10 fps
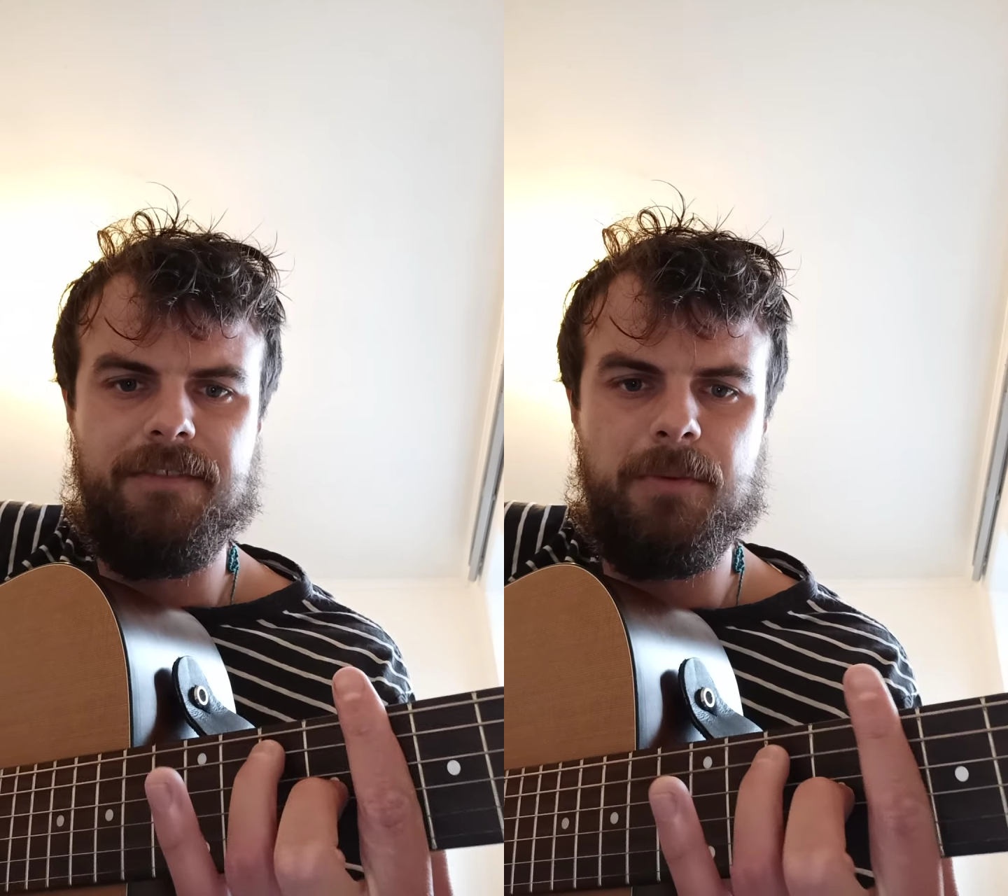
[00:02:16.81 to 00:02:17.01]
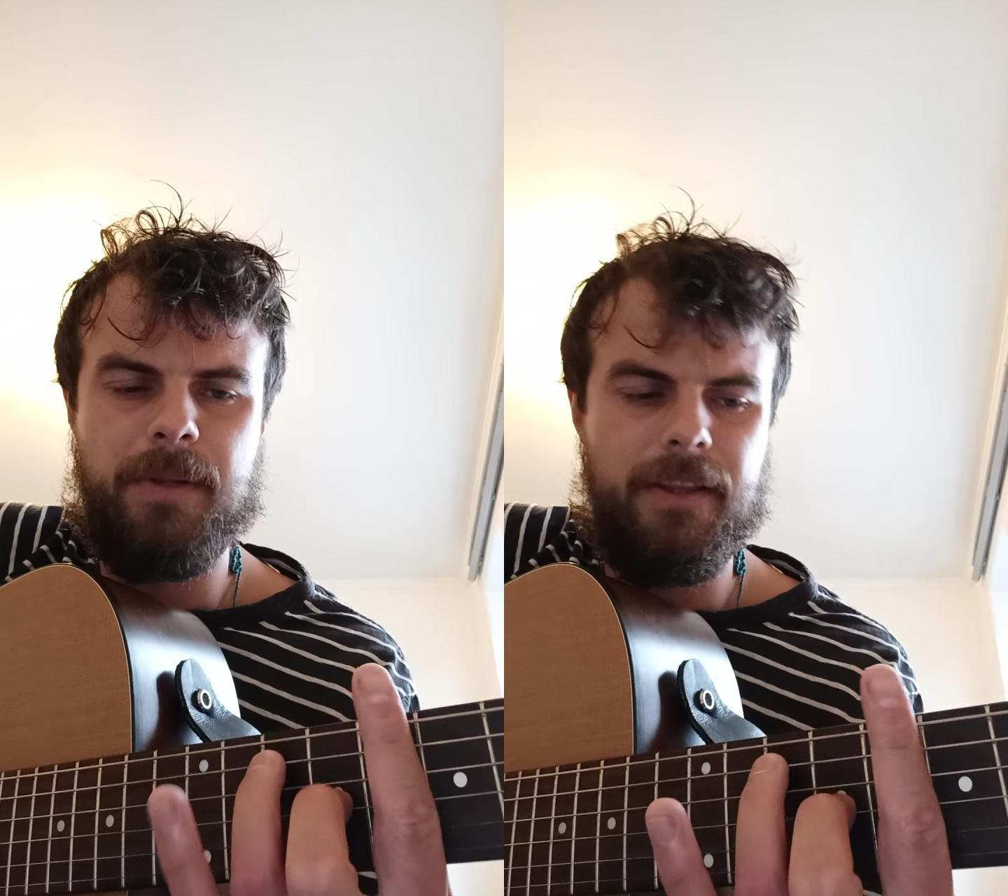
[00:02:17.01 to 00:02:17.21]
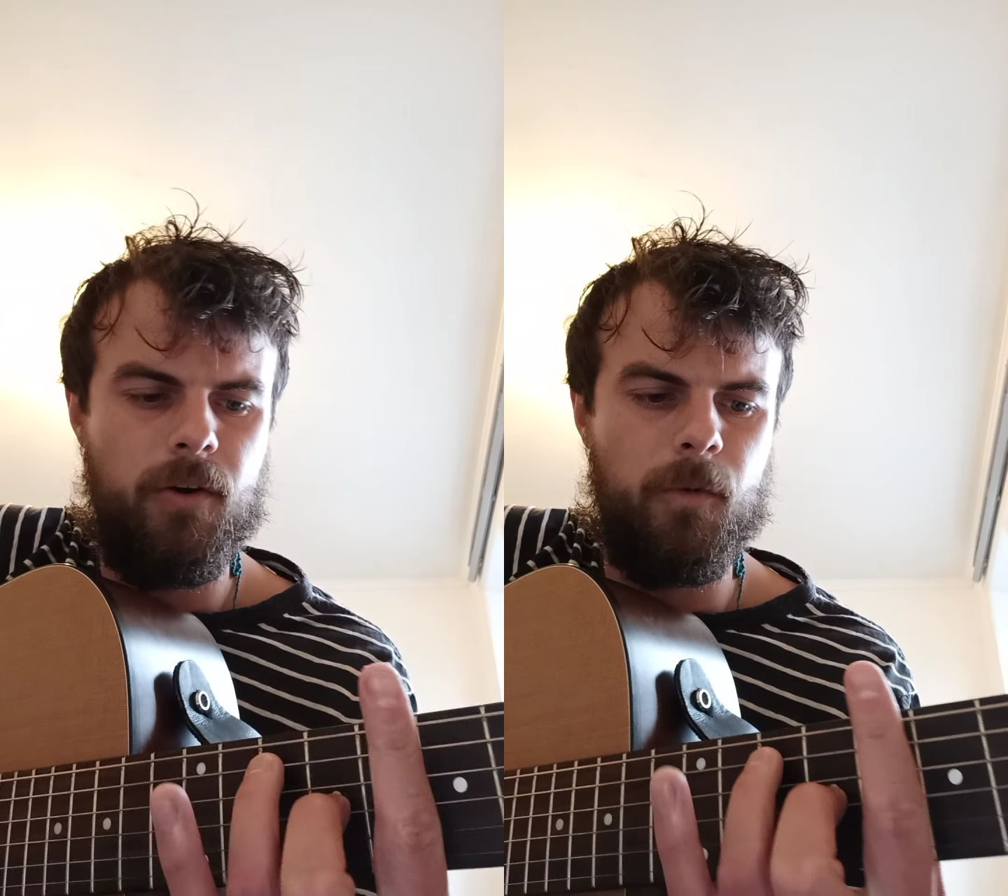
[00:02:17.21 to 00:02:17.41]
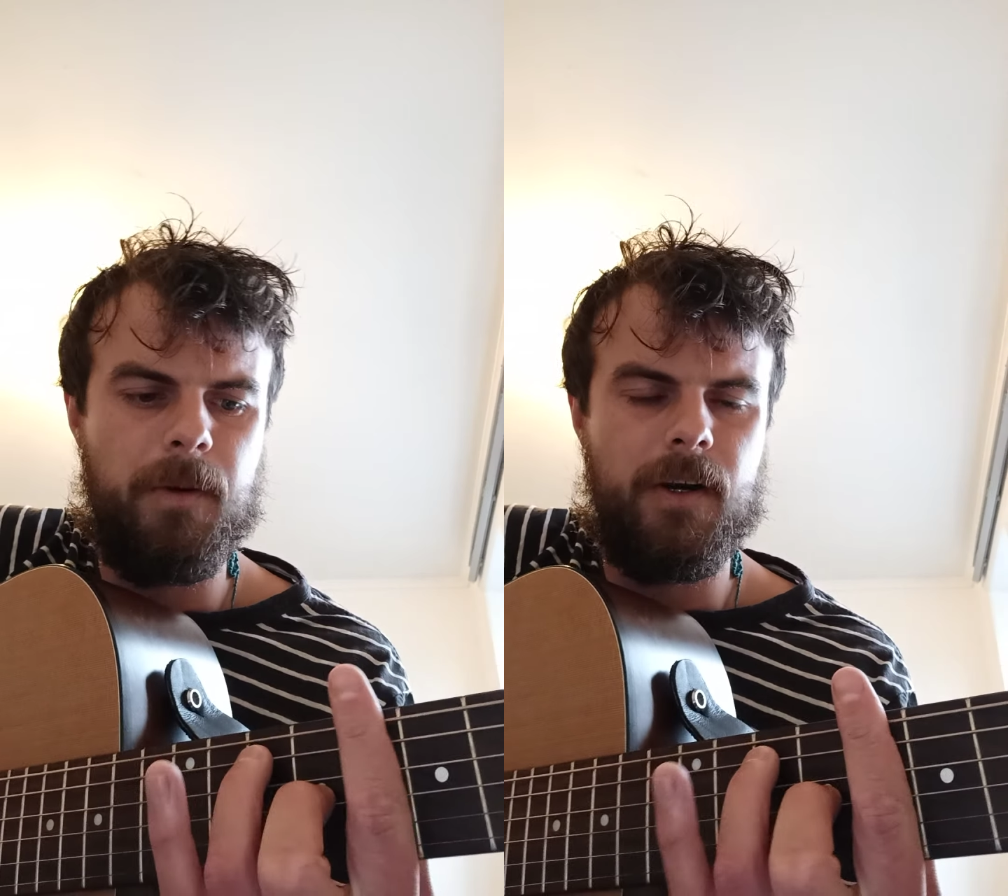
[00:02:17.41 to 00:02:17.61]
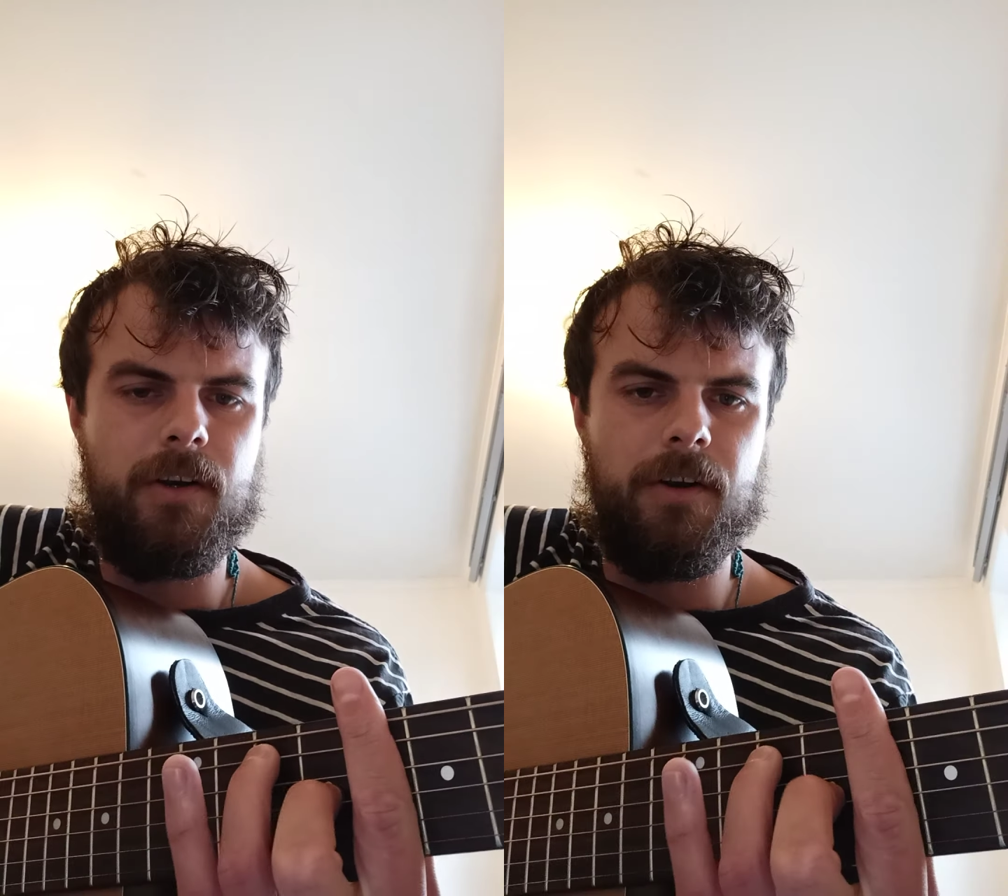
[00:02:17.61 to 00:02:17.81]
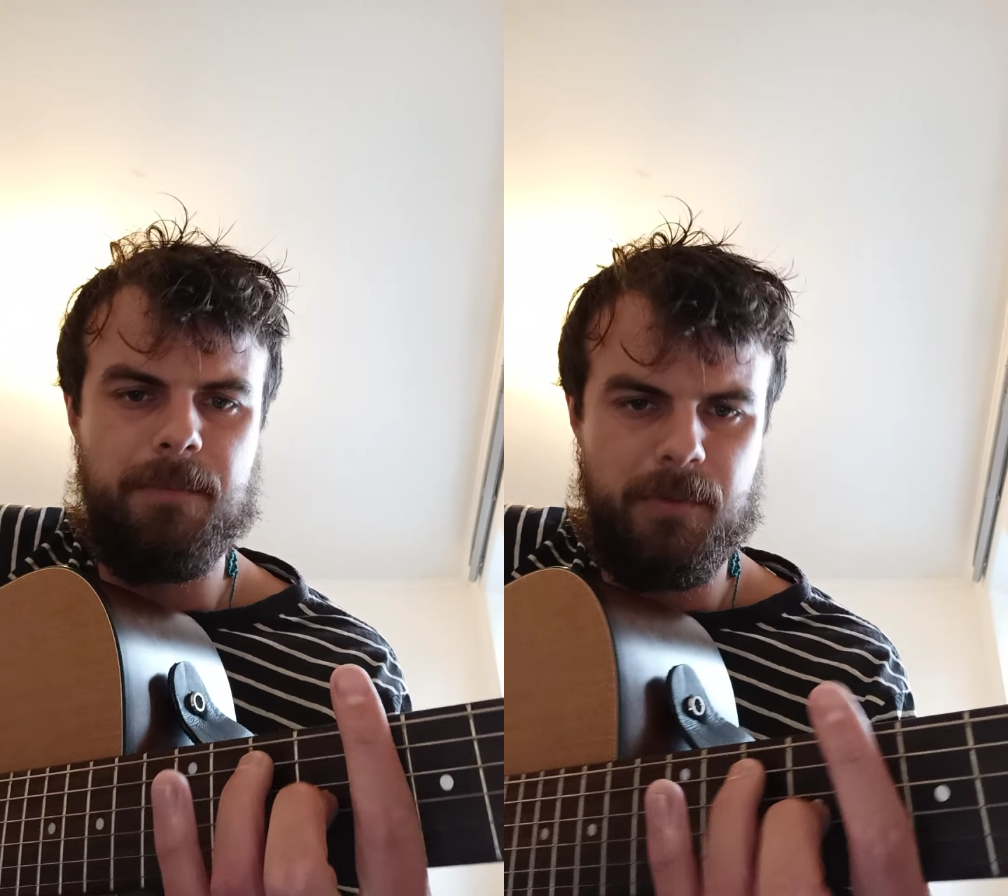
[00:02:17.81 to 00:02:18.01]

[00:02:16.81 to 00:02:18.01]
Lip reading: if you play the whole bar chord,